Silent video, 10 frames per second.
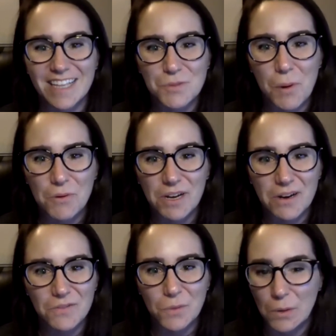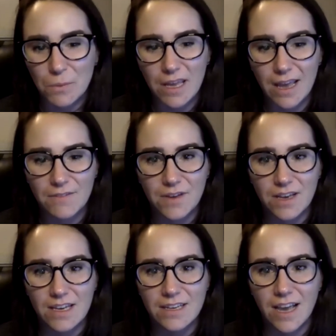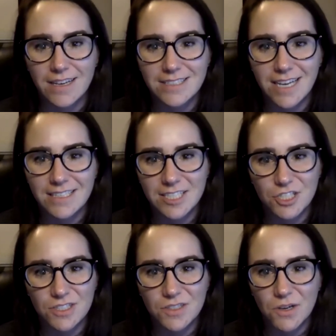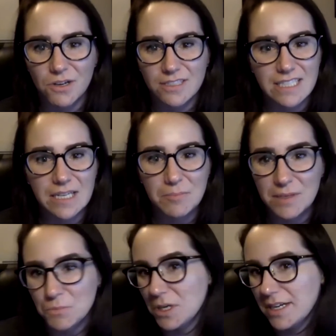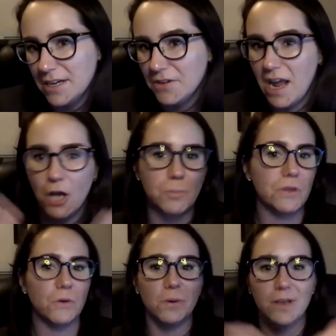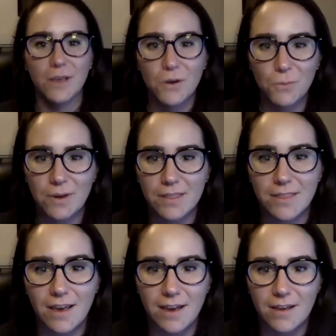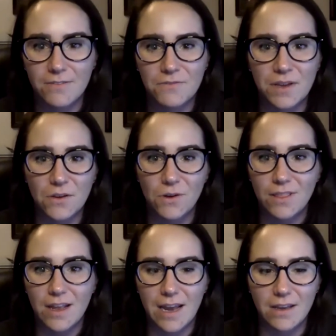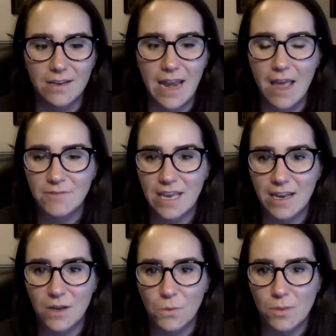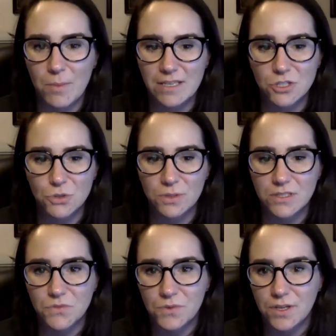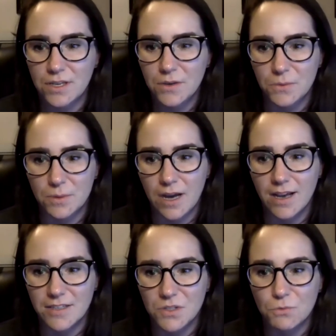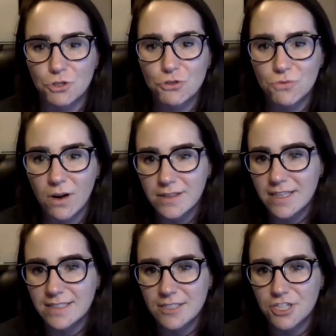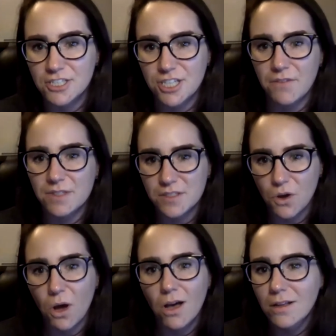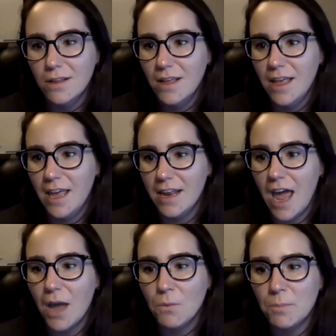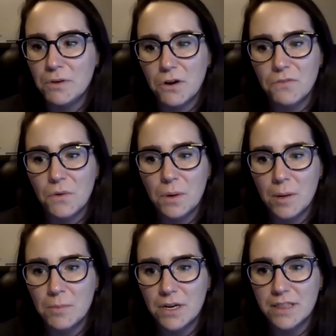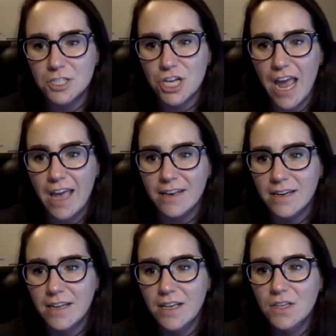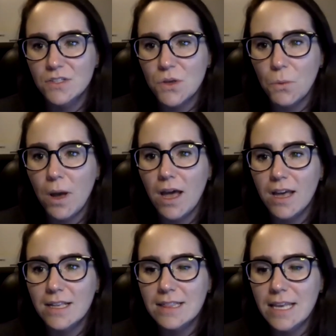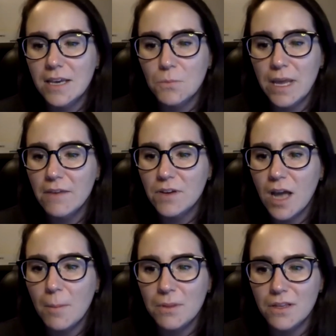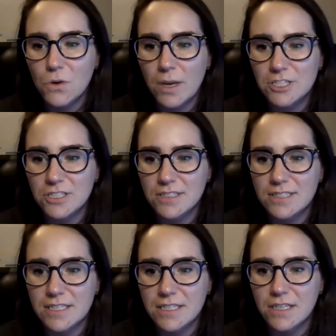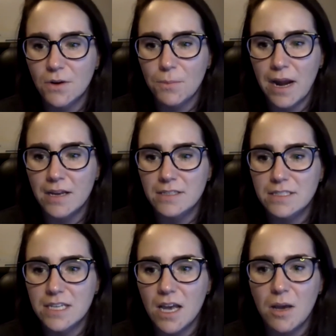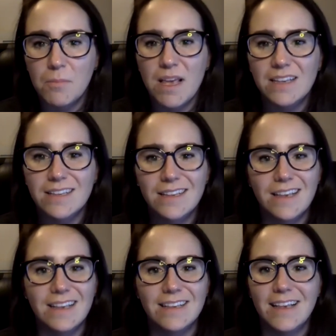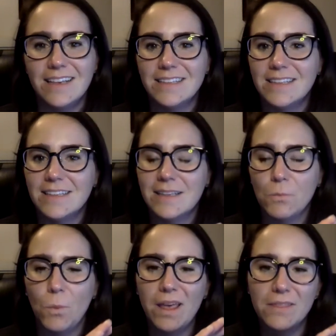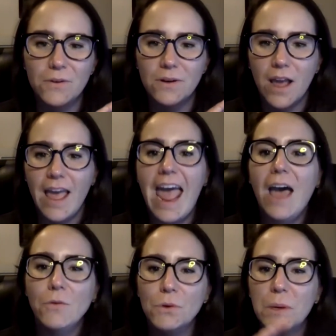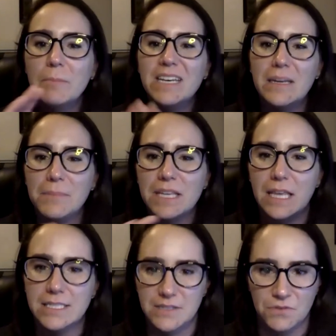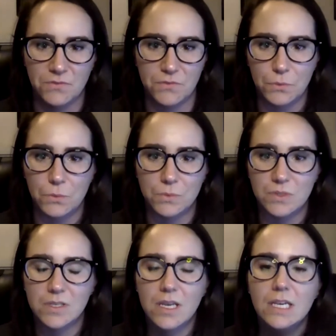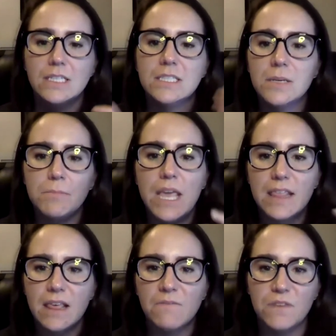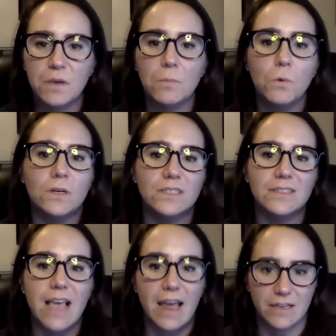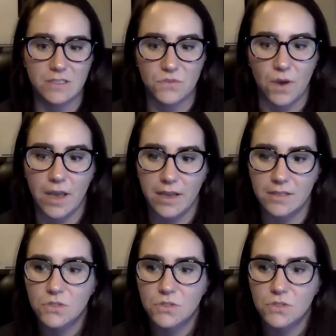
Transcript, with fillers: That's what we're That's here for. Right. We have uh, nine dietitians on our team, and we're here to help you with uh, figuring that out and navigating with the best choice for you. Uh, so, strongly suggest you give us a call, and I will put our phone number in the chat. So, uh, Leah, we have a couple of questions here around um, whether or not how you can manipulate different foods to make them feel more satisfying.